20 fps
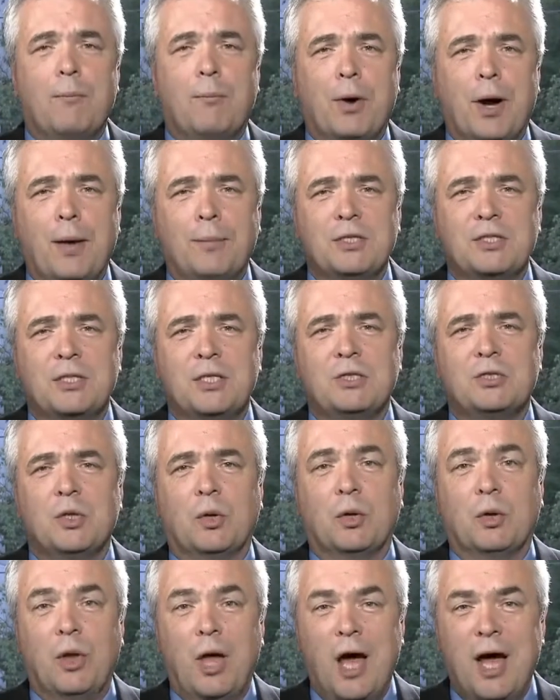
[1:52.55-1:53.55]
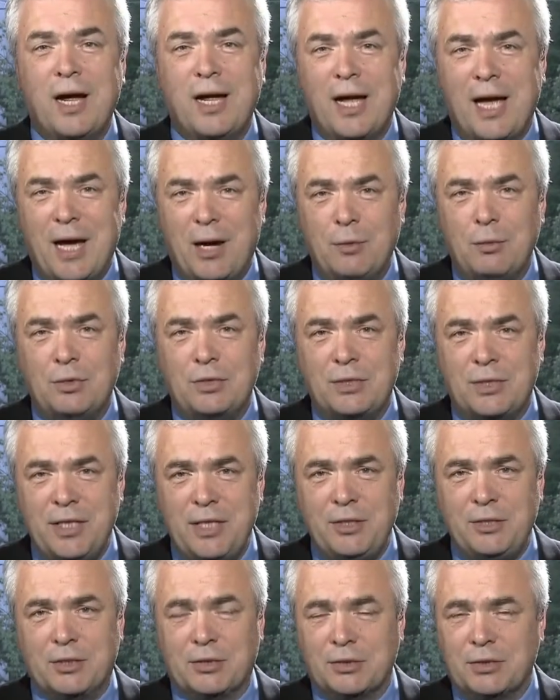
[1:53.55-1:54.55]
promising to lock out
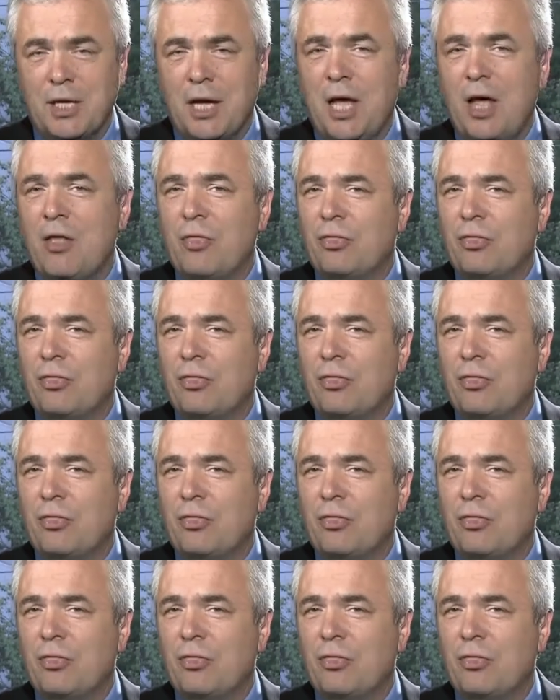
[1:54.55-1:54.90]
teachers.